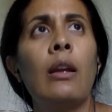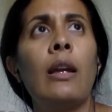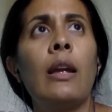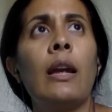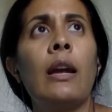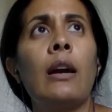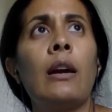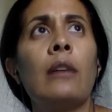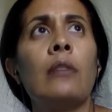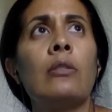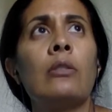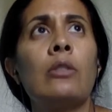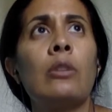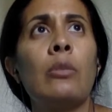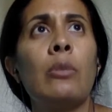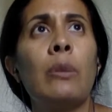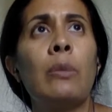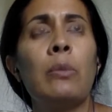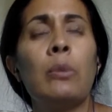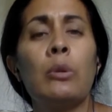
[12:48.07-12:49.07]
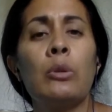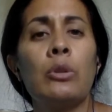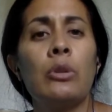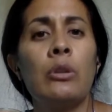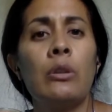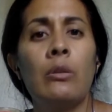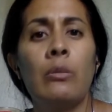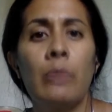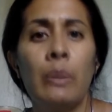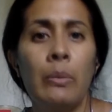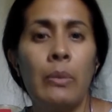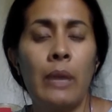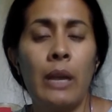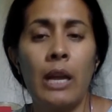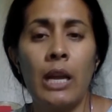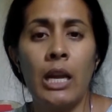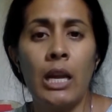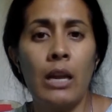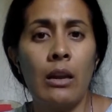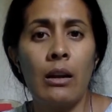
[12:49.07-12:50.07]
And so people shouldn't be
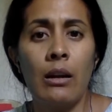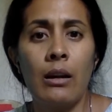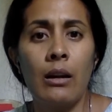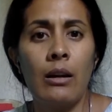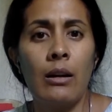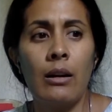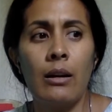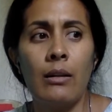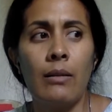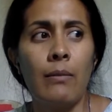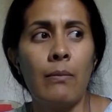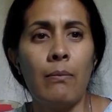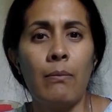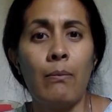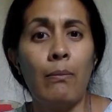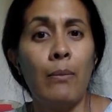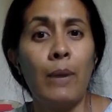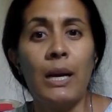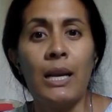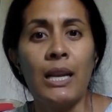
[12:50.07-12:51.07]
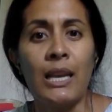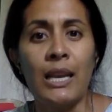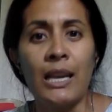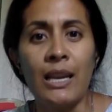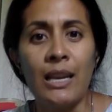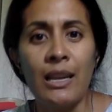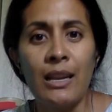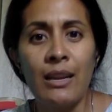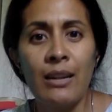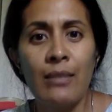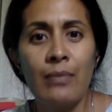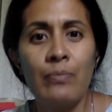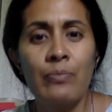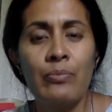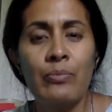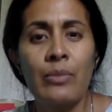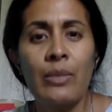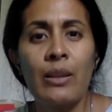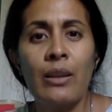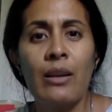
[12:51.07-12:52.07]
paying money
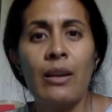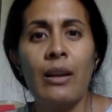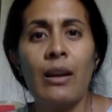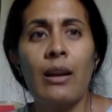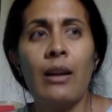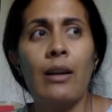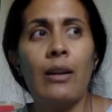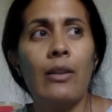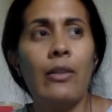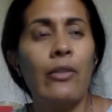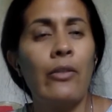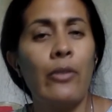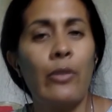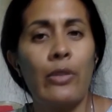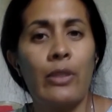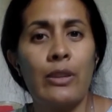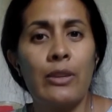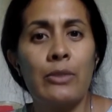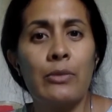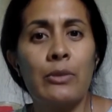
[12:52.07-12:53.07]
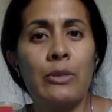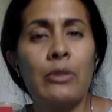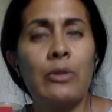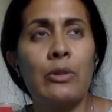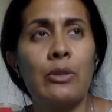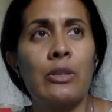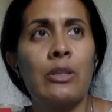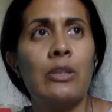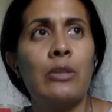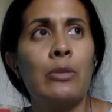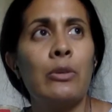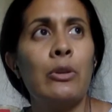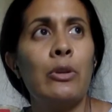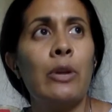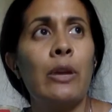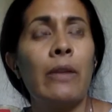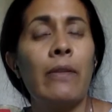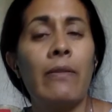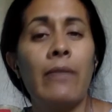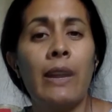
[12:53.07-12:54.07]
for these resources when you
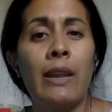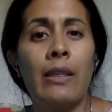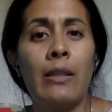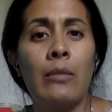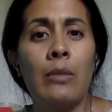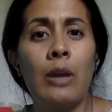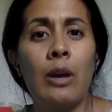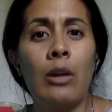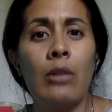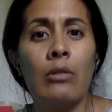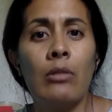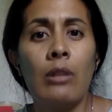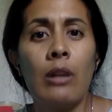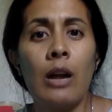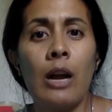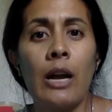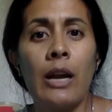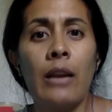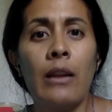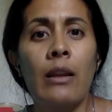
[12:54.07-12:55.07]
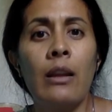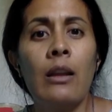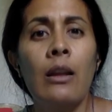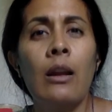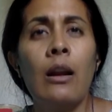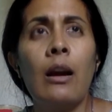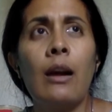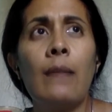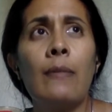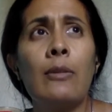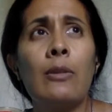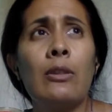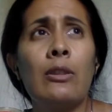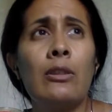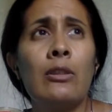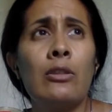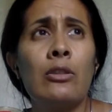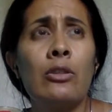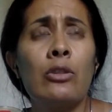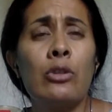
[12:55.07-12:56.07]
can find them online. I'm going
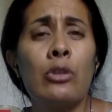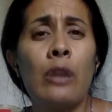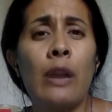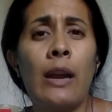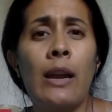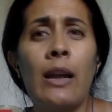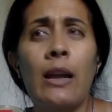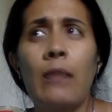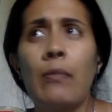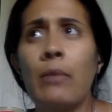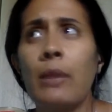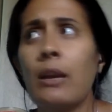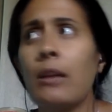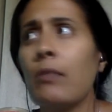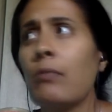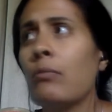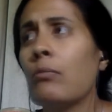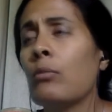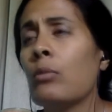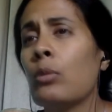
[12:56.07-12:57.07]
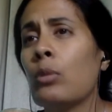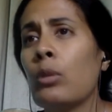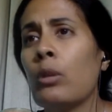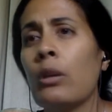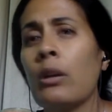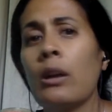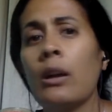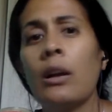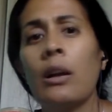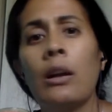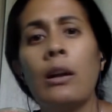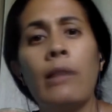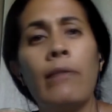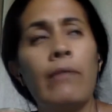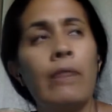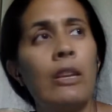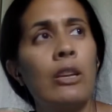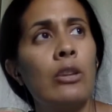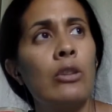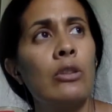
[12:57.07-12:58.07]
to try and make more
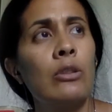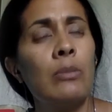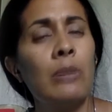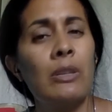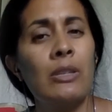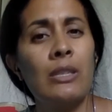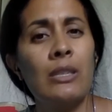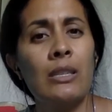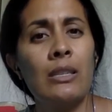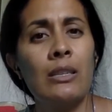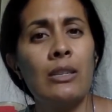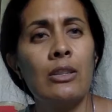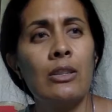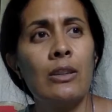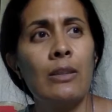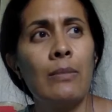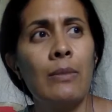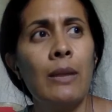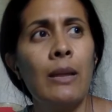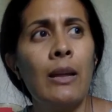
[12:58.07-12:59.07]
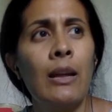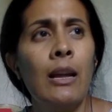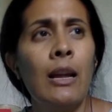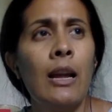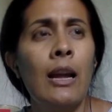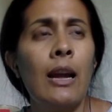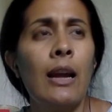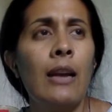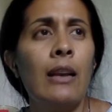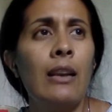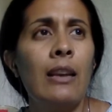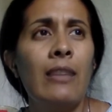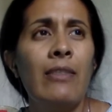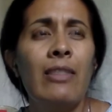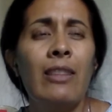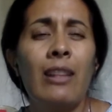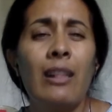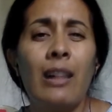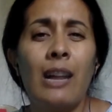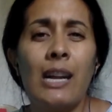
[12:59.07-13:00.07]
videos about citizenship and even
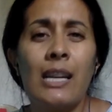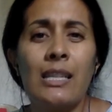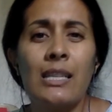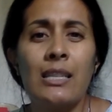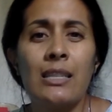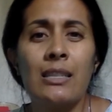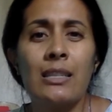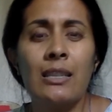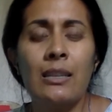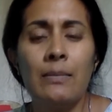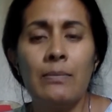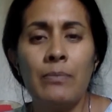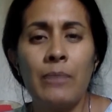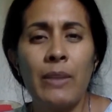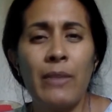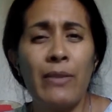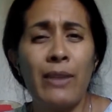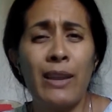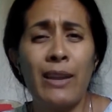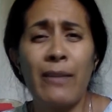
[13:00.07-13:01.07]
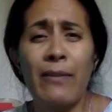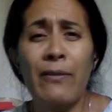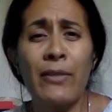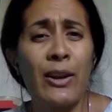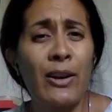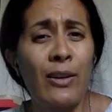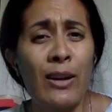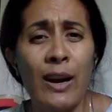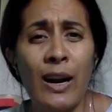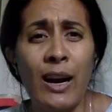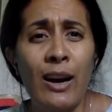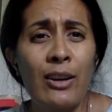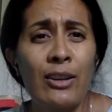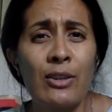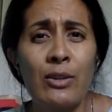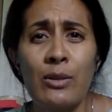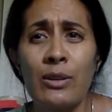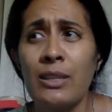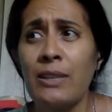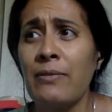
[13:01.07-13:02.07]
the classes, if I can figure out how to
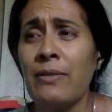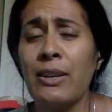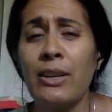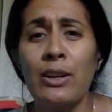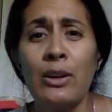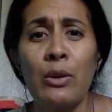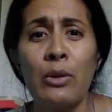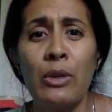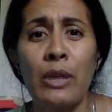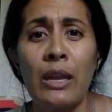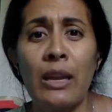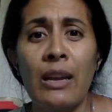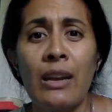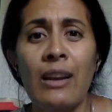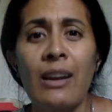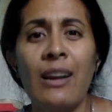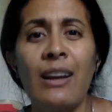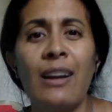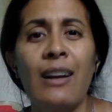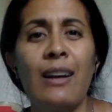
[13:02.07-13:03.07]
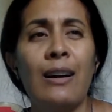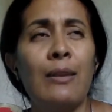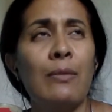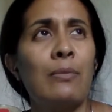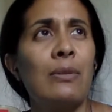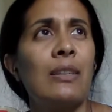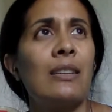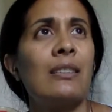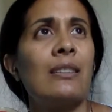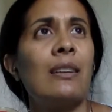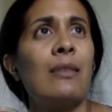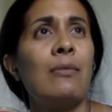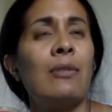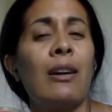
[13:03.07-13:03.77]
do this video thing, because I'm